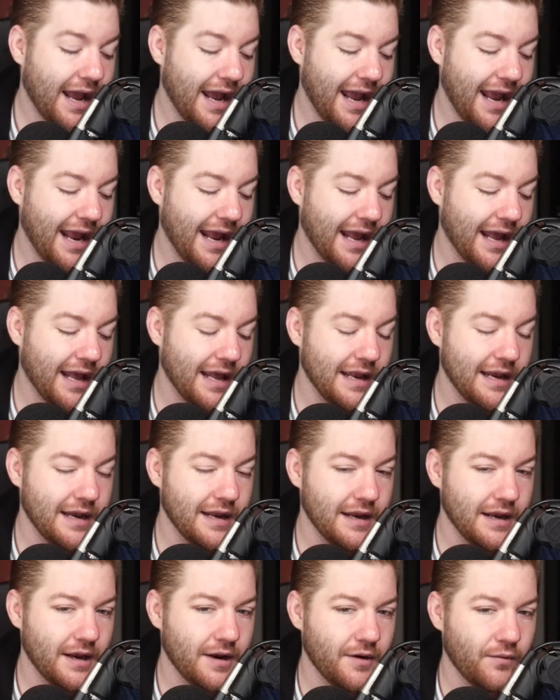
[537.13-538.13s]

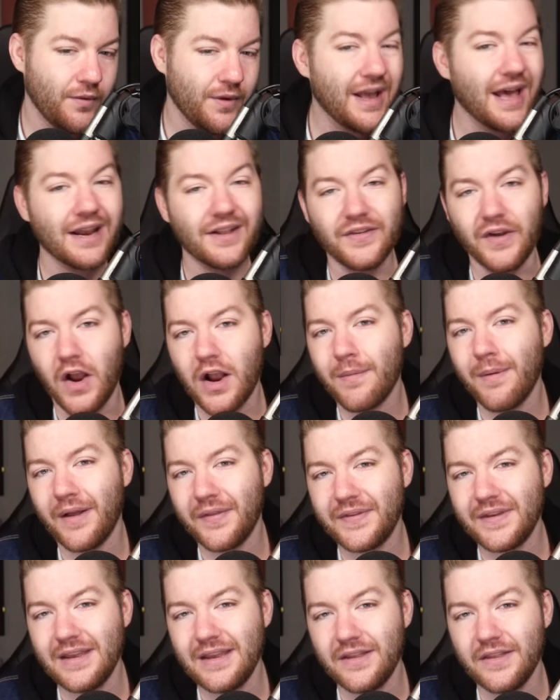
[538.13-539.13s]
And we got to talk
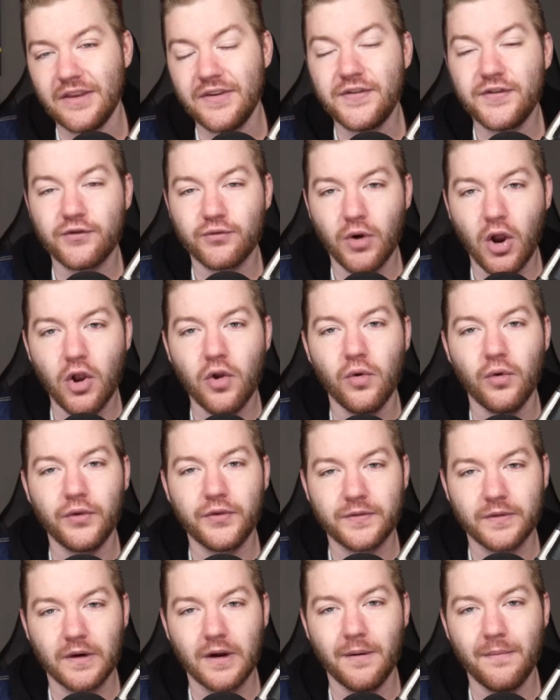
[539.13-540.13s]
about the the struggles
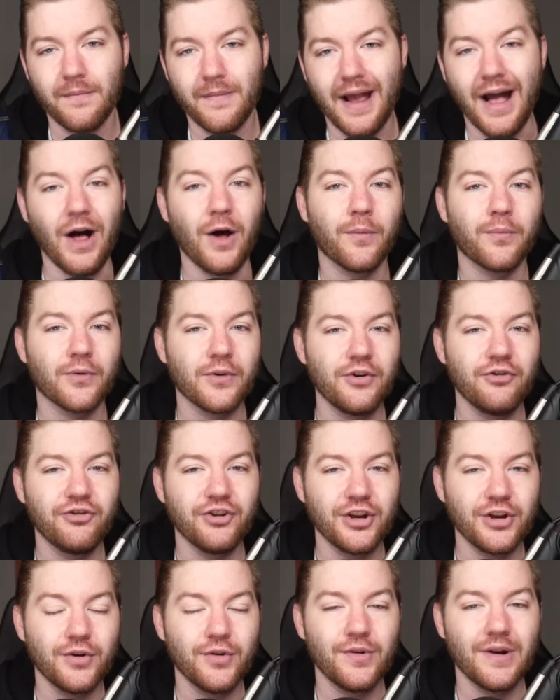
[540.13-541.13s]
from Alperen
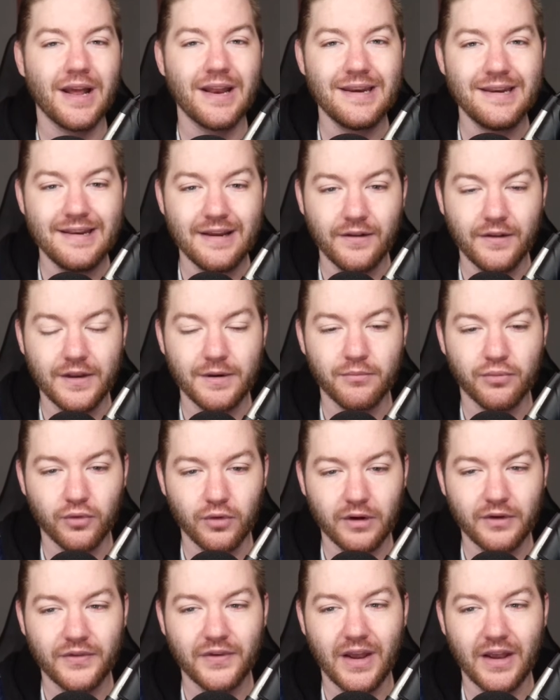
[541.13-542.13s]
Sengun and Dillon
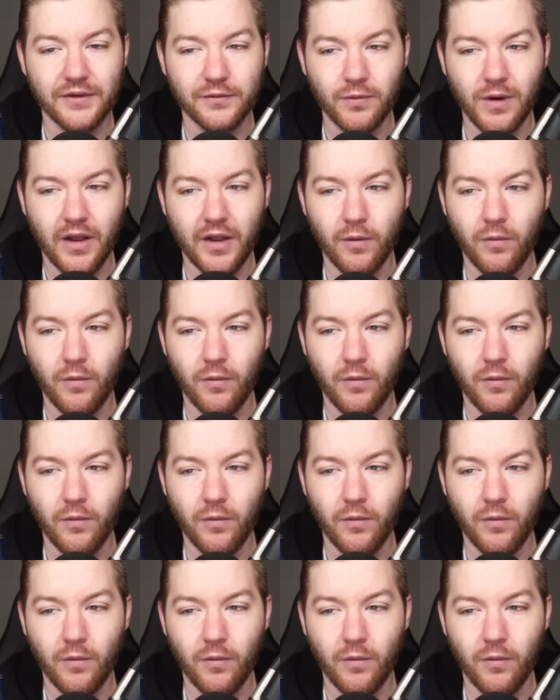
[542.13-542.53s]
Brooks as well.